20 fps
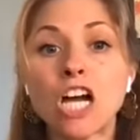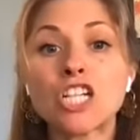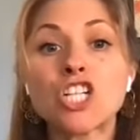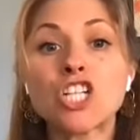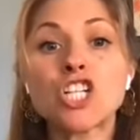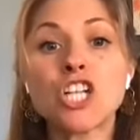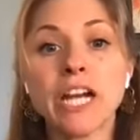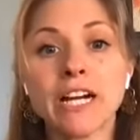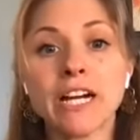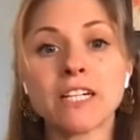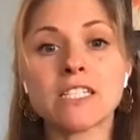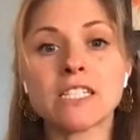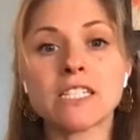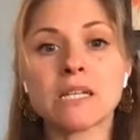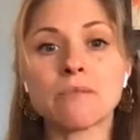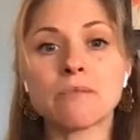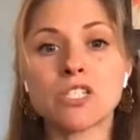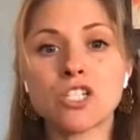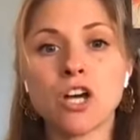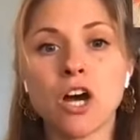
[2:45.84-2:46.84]
shared
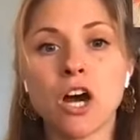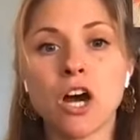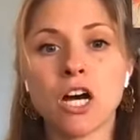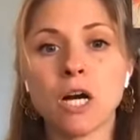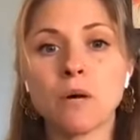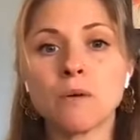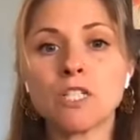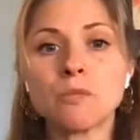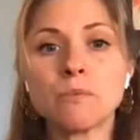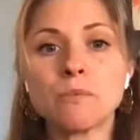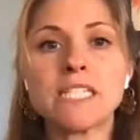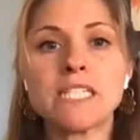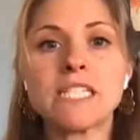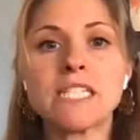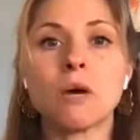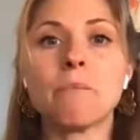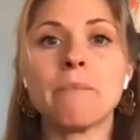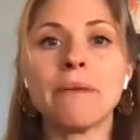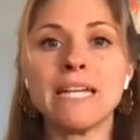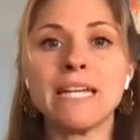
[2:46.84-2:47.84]
samskara, which means
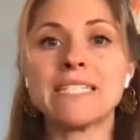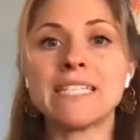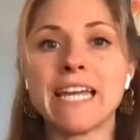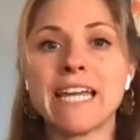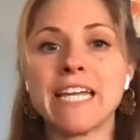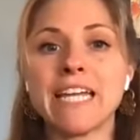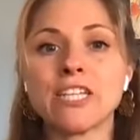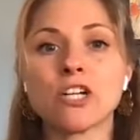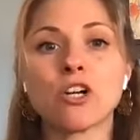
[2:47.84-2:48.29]
they'll maintain